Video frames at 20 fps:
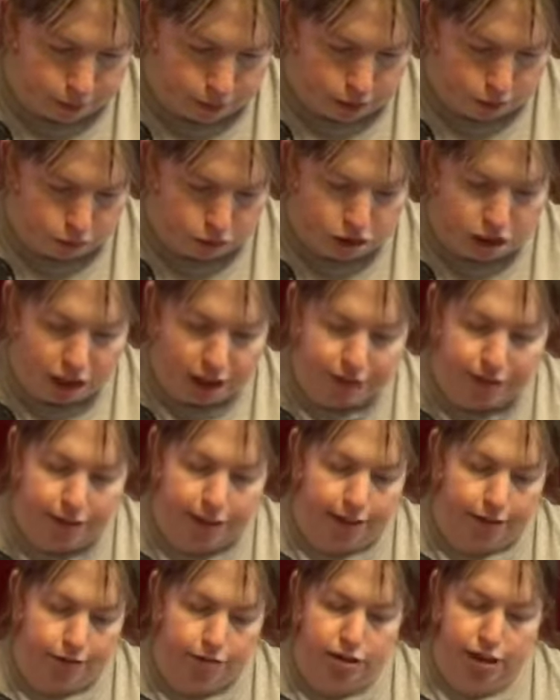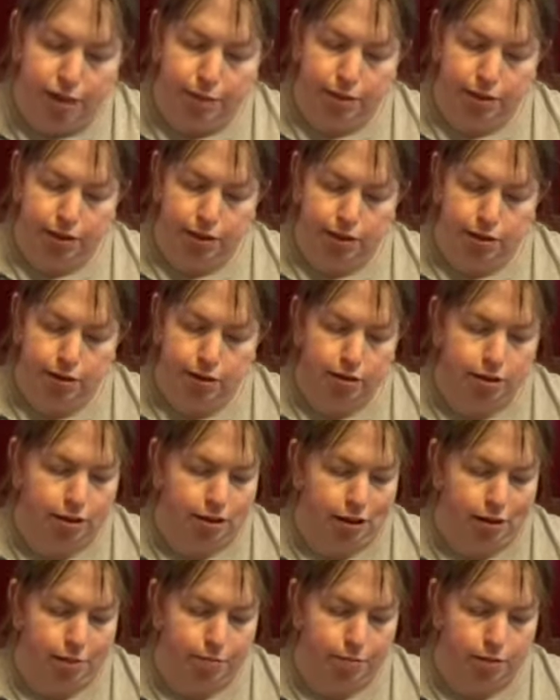Would you ever sell on Amazon? No.
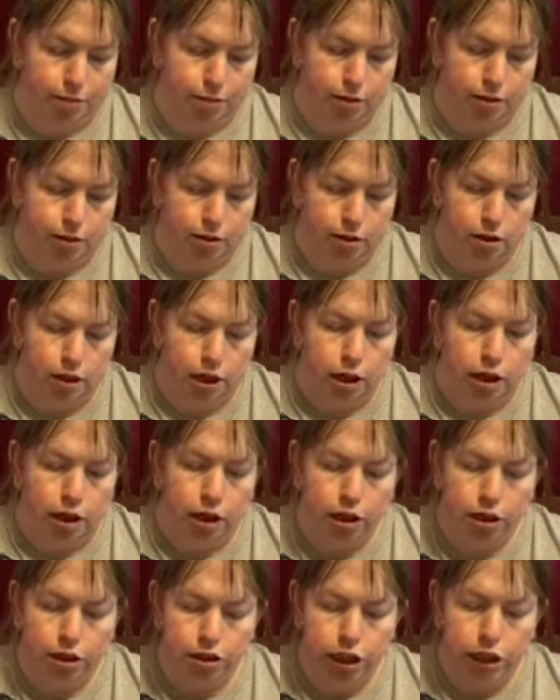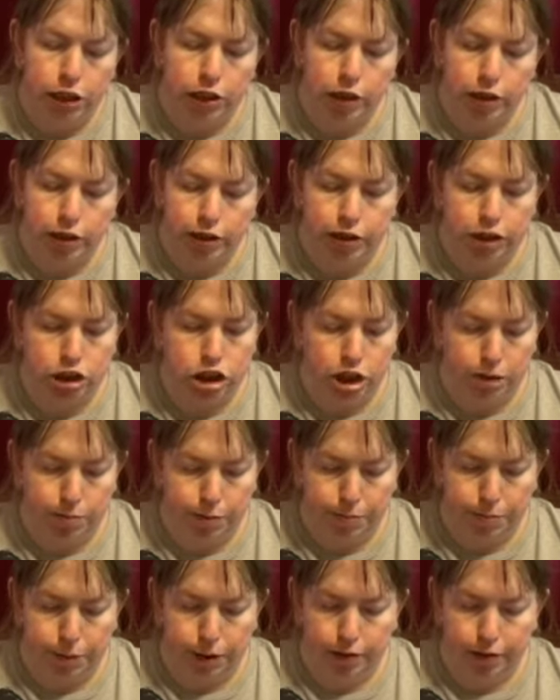Who do you use to ship
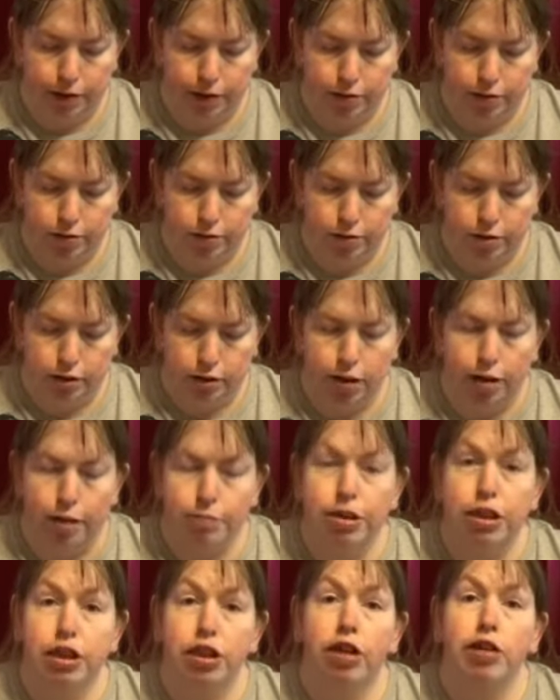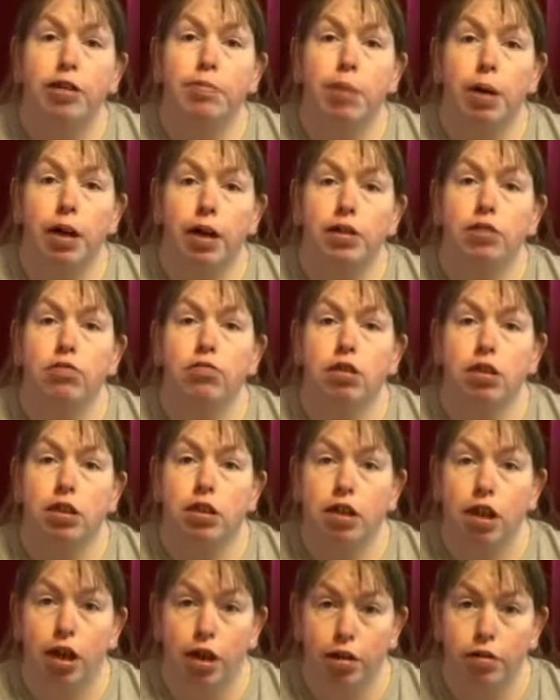your parcels? We use Parcels to
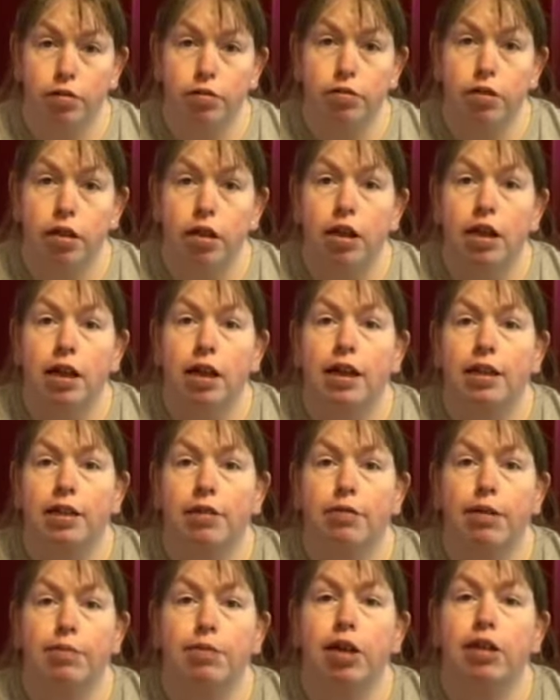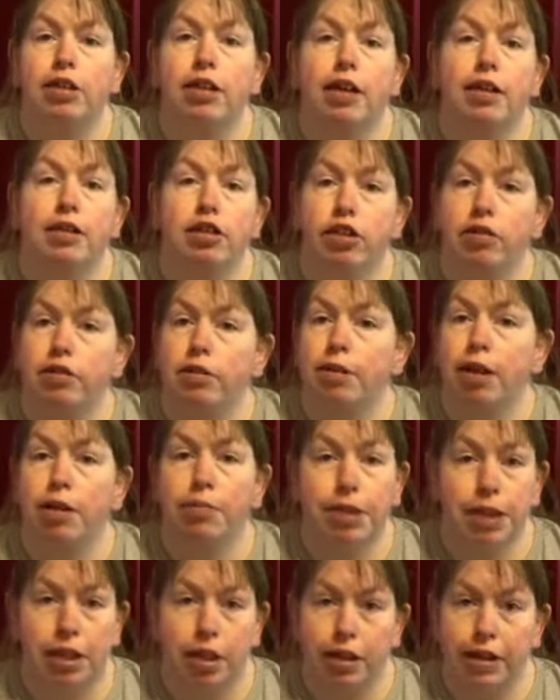Go. It's a website that uses so
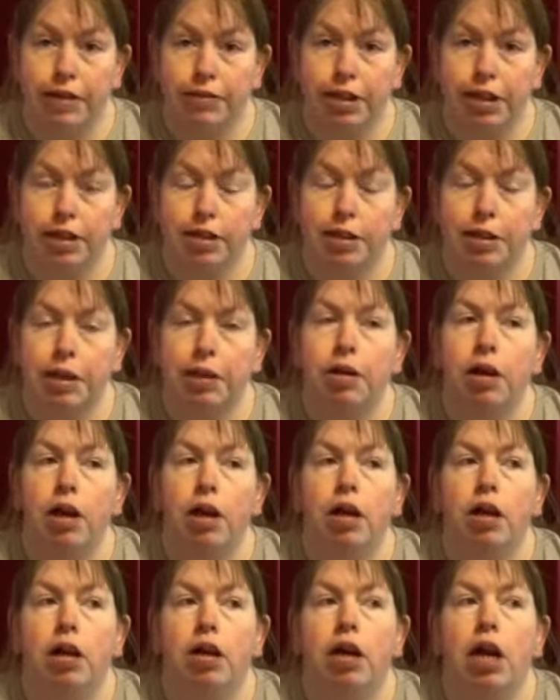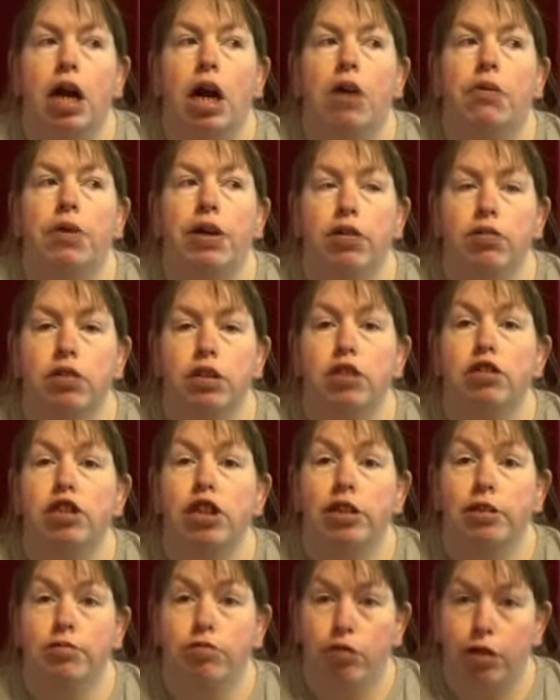many carriers. We also
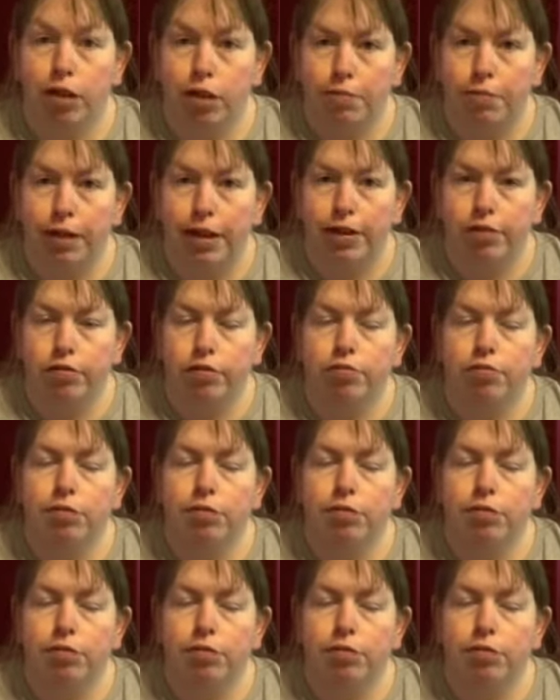use Royal Mail.